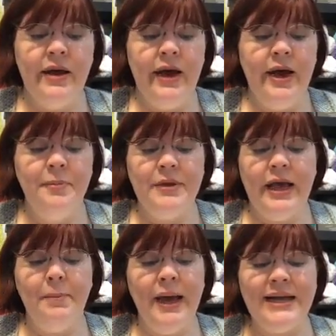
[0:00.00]
Um, the
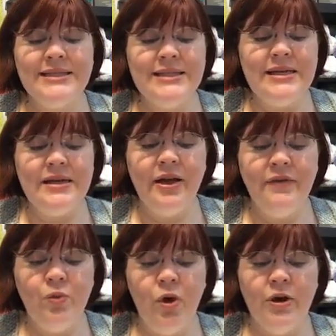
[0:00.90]
capacity of
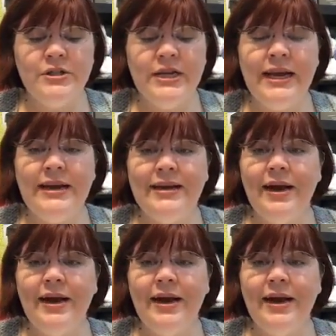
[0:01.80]
the water tank.